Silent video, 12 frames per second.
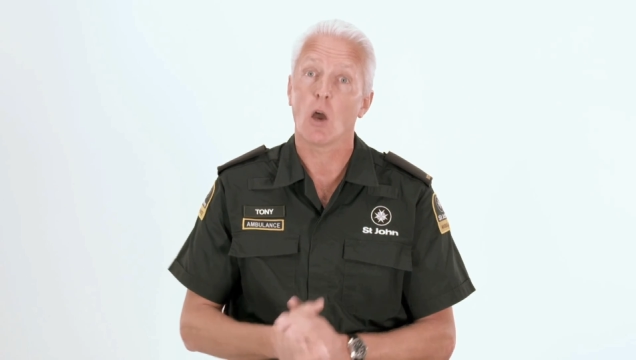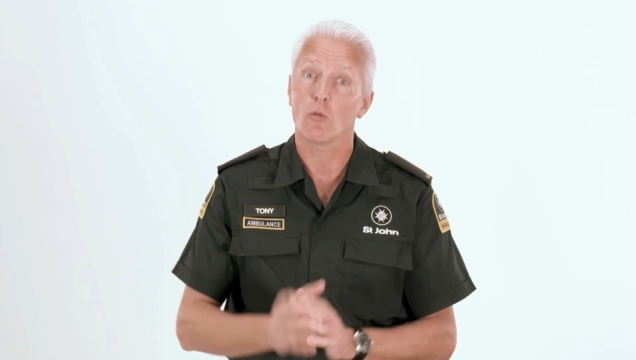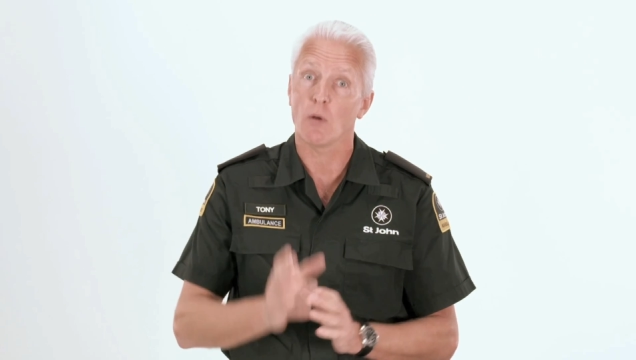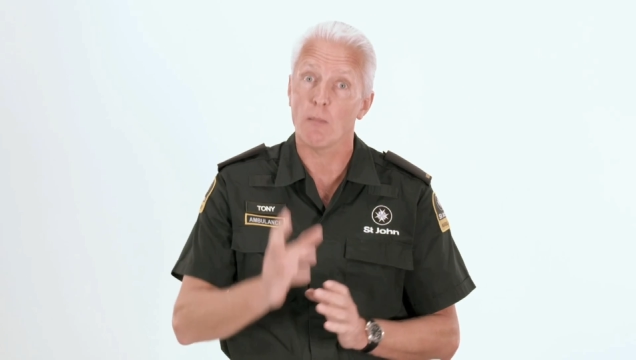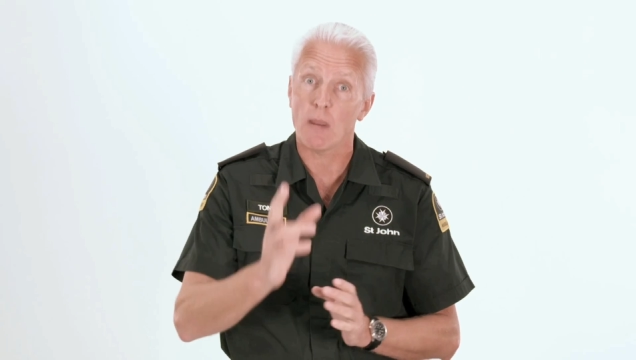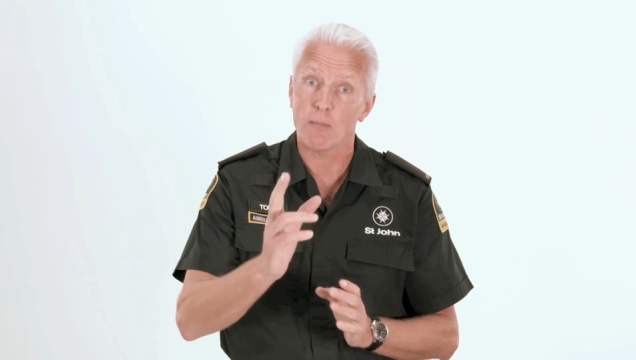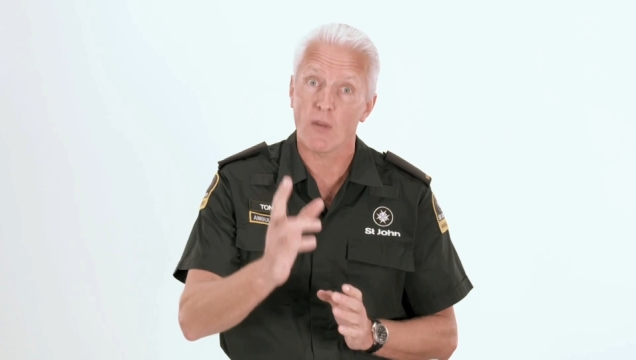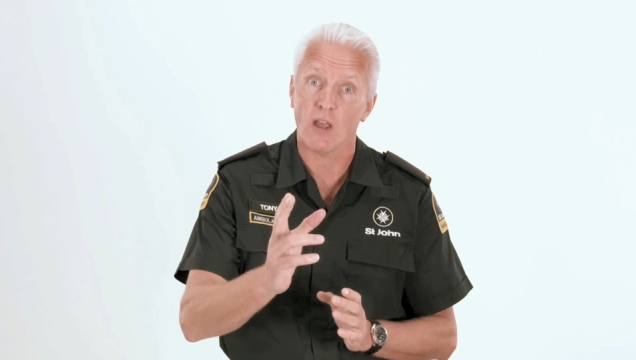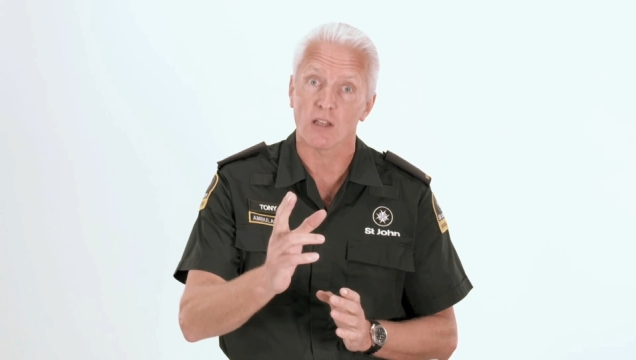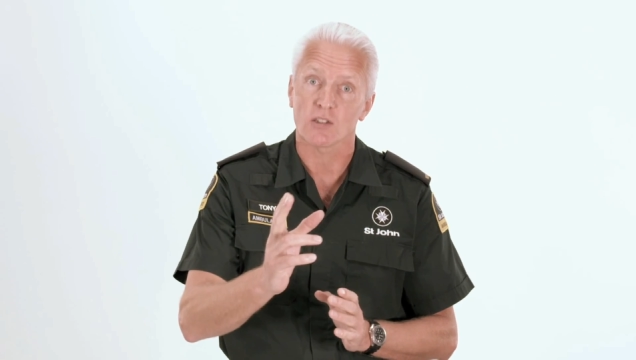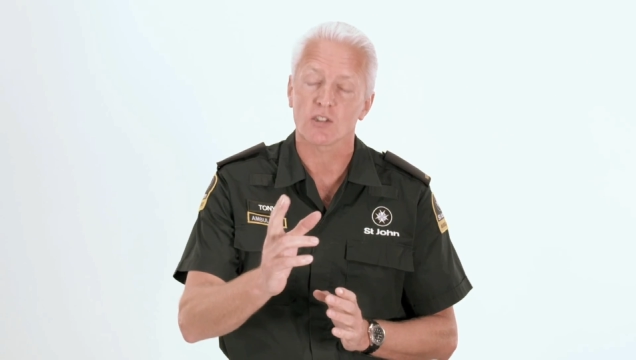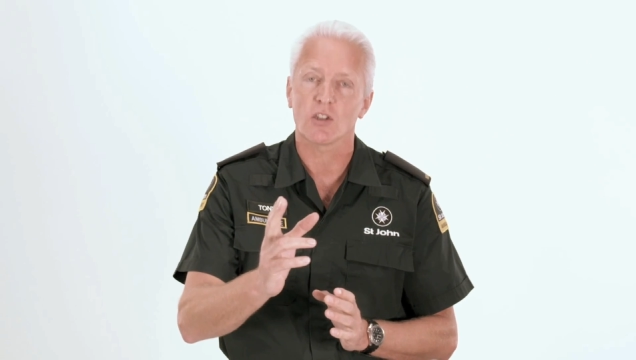Remember
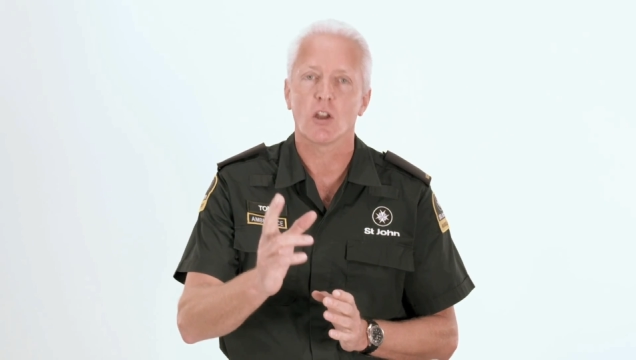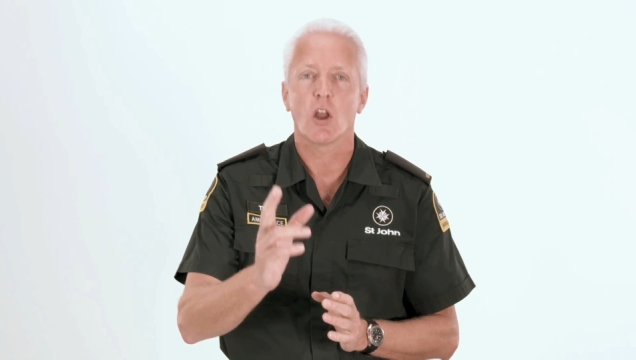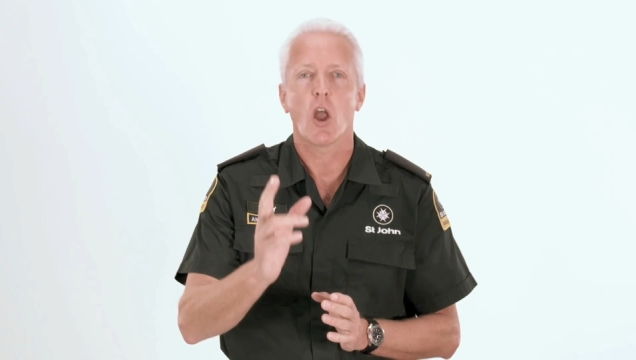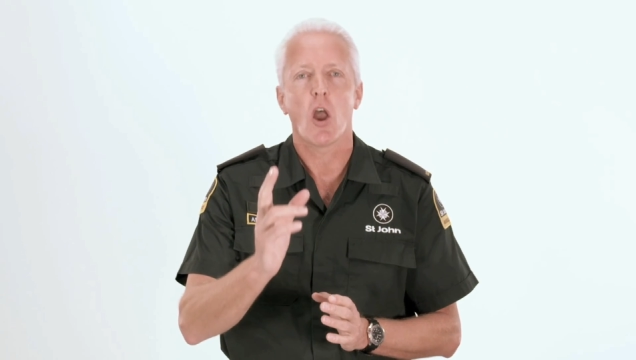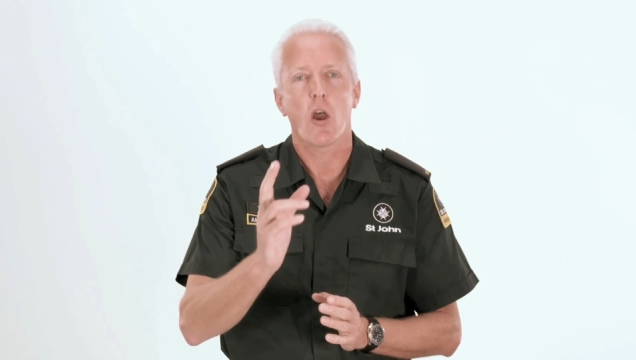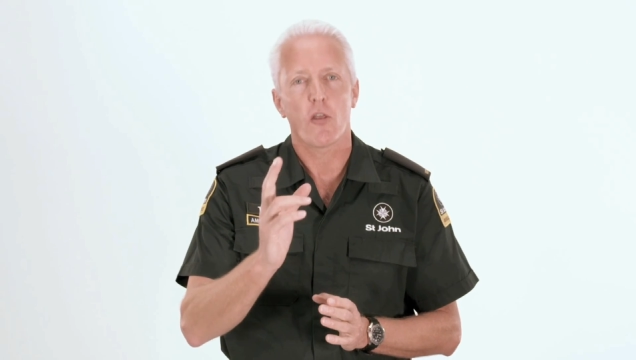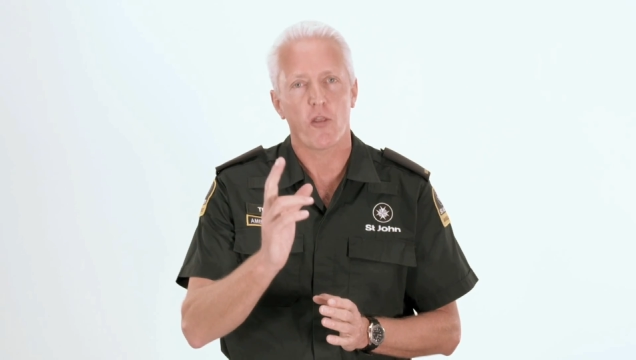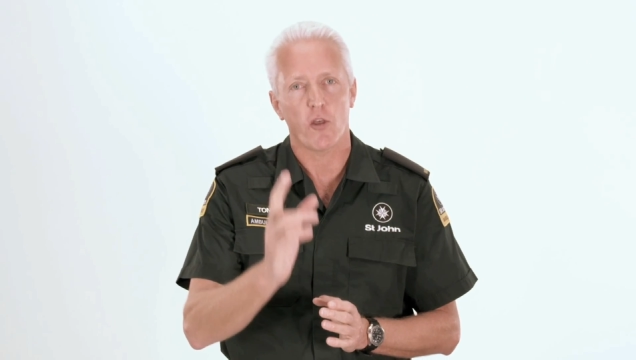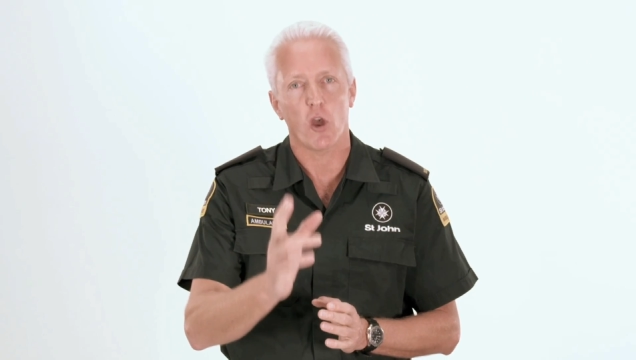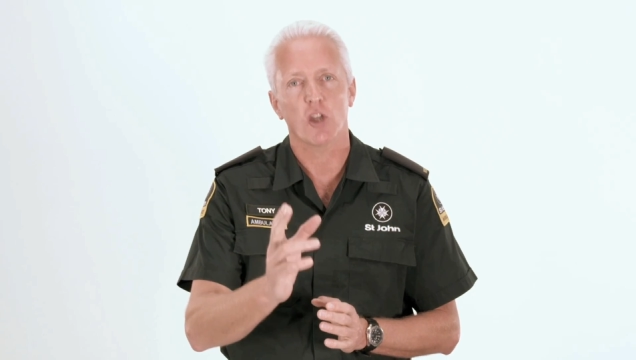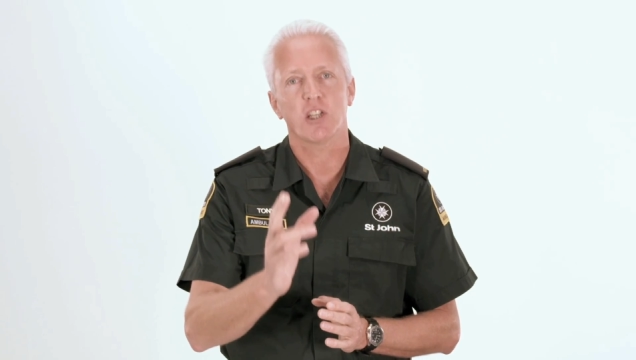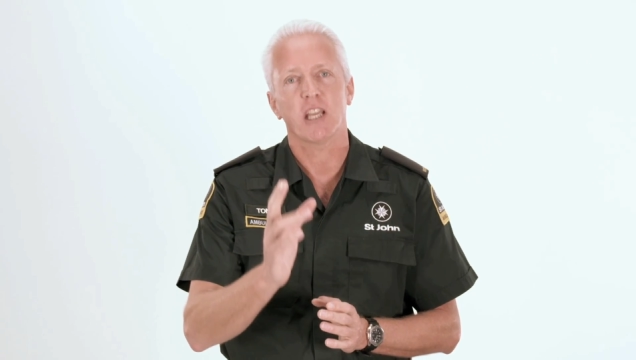this
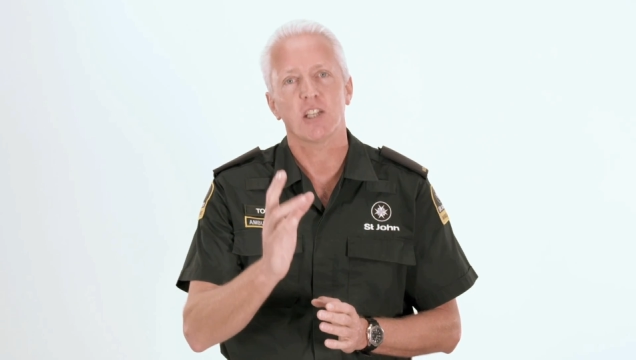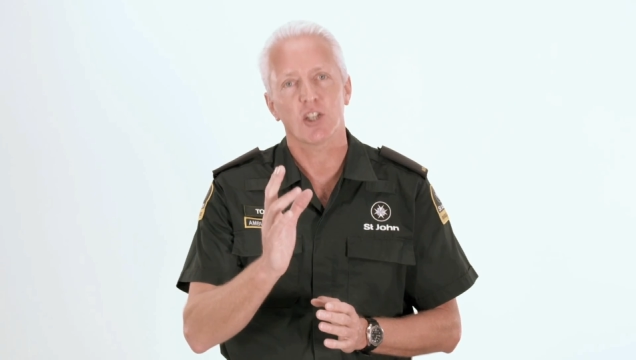30